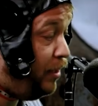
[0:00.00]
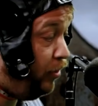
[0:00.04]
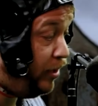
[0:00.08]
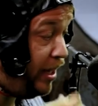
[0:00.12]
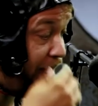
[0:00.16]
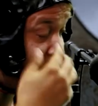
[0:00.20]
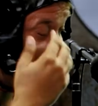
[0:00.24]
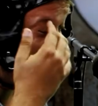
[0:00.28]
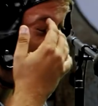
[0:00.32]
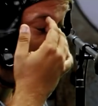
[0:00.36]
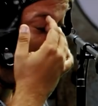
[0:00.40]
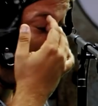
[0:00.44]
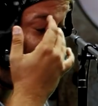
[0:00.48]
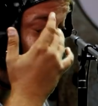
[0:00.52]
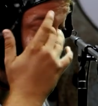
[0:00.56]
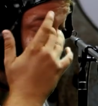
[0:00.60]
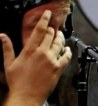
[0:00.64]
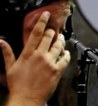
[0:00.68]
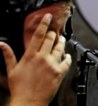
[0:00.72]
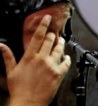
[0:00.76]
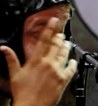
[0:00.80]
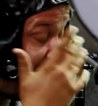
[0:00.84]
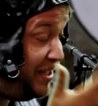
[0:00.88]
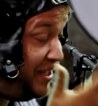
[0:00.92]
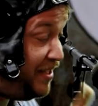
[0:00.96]
Okay, so now it's
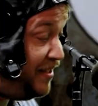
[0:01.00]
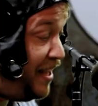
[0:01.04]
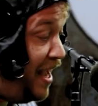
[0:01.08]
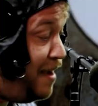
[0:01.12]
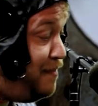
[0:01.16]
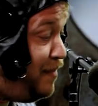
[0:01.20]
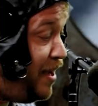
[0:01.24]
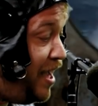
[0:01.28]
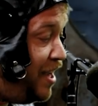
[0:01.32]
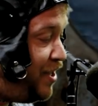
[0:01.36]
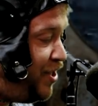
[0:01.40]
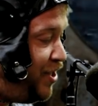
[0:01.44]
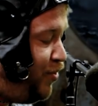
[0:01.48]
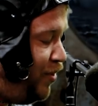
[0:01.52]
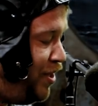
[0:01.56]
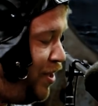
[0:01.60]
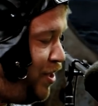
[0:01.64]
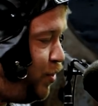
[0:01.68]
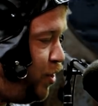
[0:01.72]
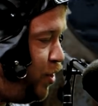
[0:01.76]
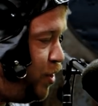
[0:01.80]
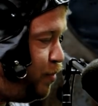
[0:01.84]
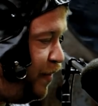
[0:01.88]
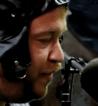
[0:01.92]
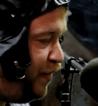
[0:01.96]
still the same catch twenty
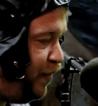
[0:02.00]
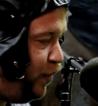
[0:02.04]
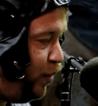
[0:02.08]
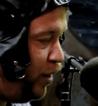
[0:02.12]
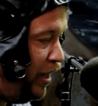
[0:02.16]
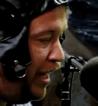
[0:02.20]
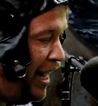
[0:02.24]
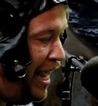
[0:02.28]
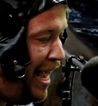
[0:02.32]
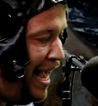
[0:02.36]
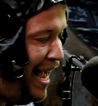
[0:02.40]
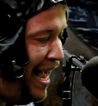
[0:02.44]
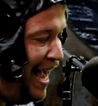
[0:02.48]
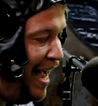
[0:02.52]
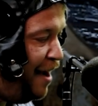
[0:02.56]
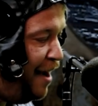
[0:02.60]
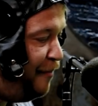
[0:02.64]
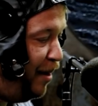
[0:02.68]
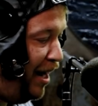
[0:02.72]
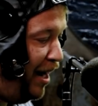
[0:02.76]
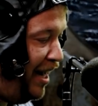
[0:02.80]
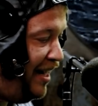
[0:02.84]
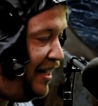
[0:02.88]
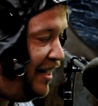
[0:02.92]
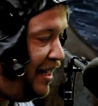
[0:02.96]
two as before,
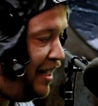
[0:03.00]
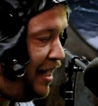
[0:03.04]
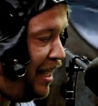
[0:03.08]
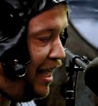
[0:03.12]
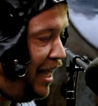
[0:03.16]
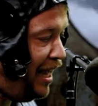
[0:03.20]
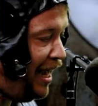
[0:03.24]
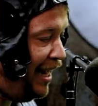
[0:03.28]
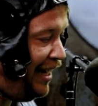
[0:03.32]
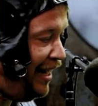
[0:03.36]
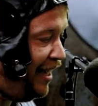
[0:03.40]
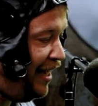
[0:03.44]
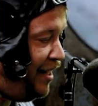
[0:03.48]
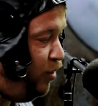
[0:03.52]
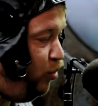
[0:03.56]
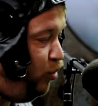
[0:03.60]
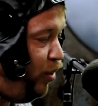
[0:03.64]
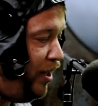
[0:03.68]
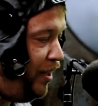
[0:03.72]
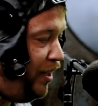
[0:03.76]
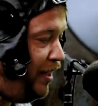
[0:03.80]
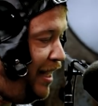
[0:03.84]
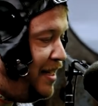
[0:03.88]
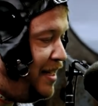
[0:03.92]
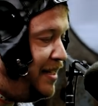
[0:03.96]
but I gotta
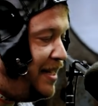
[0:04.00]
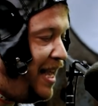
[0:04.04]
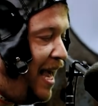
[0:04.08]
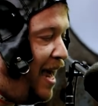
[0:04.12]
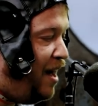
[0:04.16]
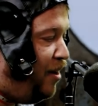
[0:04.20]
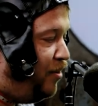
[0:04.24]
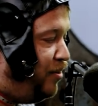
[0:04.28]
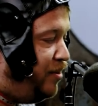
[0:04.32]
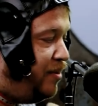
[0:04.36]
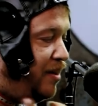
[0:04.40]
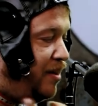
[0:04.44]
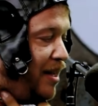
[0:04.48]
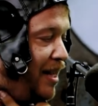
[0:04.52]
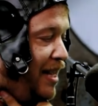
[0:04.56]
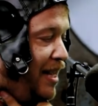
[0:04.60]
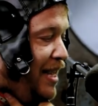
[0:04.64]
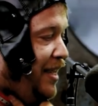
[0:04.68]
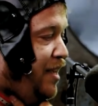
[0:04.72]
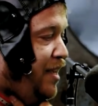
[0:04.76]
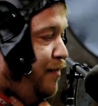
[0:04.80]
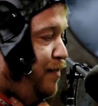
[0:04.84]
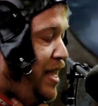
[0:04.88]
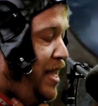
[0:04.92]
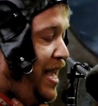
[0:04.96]
whittle it down.
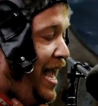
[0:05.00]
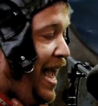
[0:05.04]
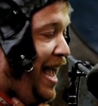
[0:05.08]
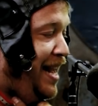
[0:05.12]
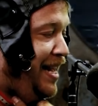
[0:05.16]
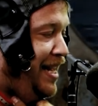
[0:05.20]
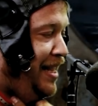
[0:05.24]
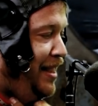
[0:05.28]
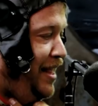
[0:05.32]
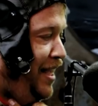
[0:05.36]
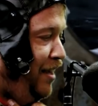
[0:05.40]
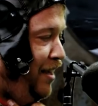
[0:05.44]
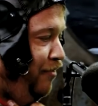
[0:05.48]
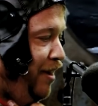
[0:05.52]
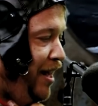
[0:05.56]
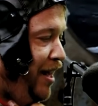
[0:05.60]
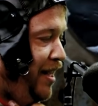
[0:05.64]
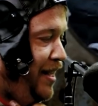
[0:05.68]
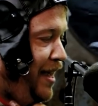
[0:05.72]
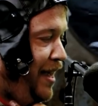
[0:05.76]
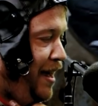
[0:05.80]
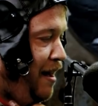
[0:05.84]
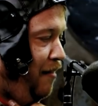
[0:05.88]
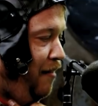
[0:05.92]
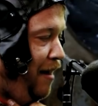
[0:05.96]
It could be anything right
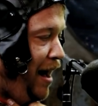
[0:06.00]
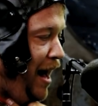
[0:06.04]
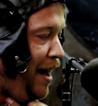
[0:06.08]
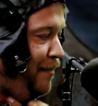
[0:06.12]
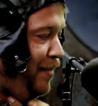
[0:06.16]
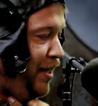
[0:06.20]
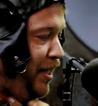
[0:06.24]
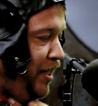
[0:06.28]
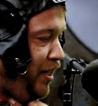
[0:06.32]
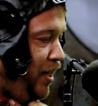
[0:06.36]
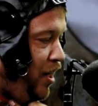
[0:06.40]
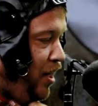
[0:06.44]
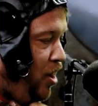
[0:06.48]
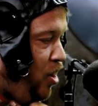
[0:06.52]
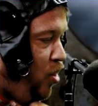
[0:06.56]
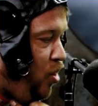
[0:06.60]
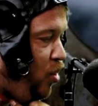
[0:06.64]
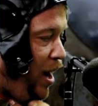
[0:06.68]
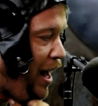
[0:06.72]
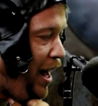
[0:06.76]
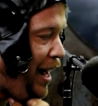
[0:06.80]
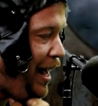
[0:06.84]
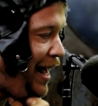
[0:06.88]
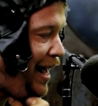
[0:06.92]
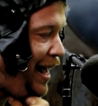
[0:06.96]
now. I'm gonna go